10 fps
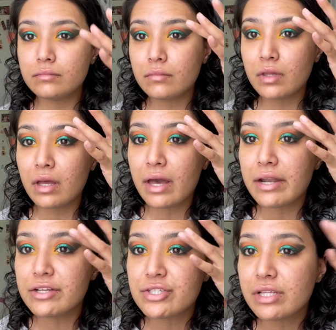I
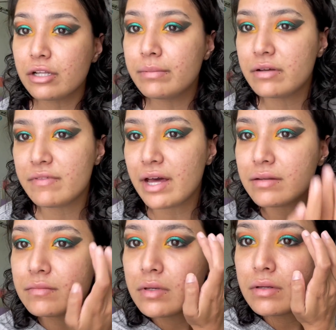added just a little bit of
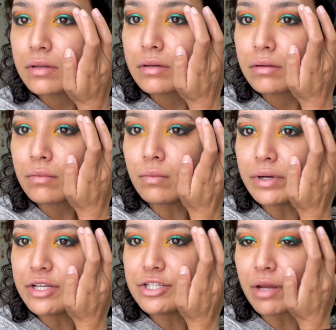that
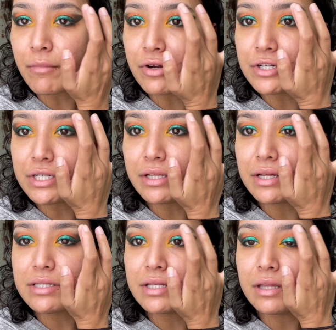white shimmer shade
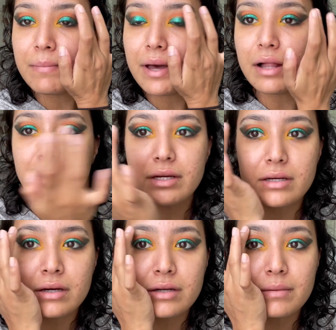that's in the
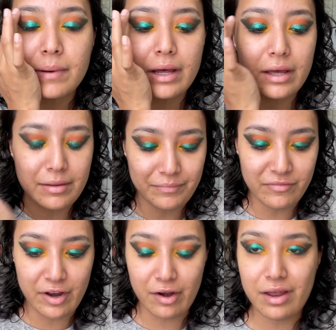palette under my
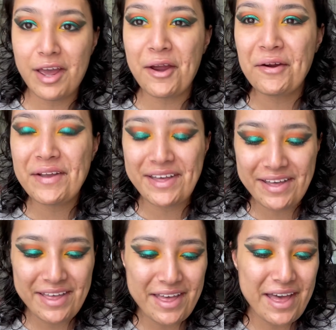very
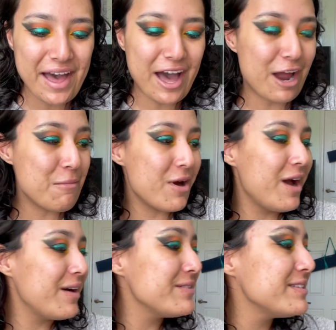hairy
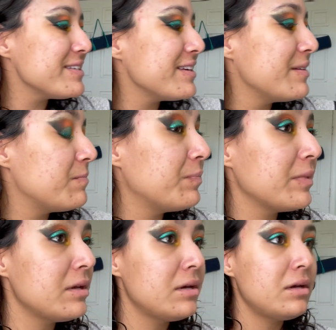eyebrows.
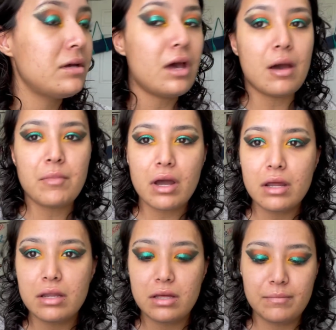I'm not
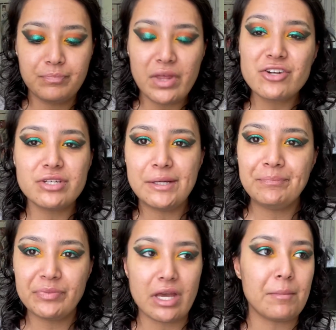gonna, actually,
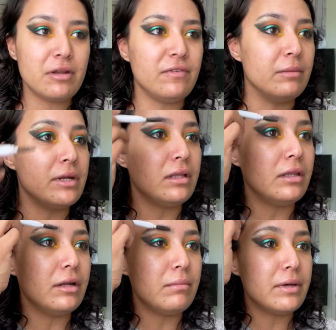yeah, I'm gonna fill them in a
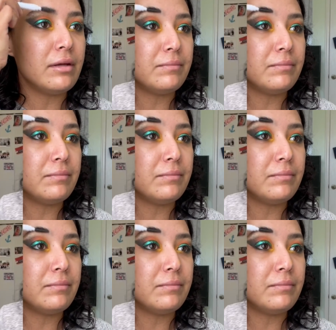little bit.